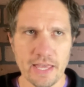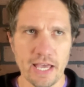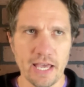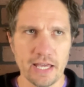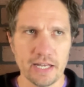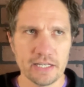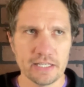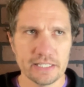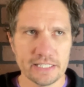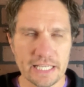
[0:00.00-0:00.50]

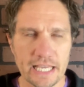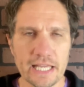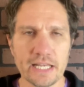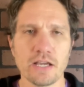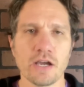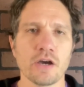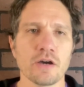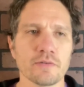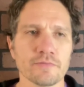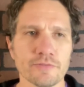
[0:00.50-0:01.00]
that
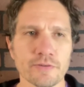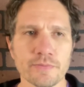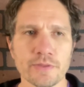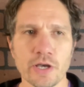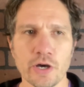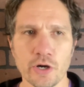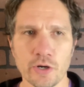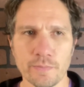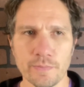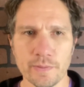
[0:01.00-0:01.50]
get home
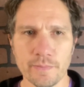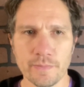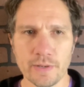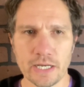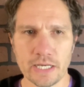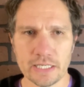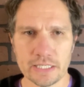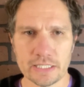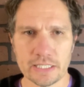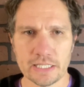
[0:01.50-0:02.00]
from the
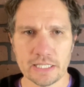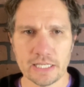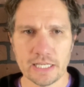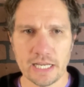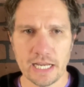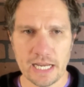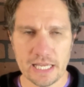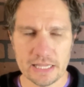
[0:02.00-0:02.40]
open mic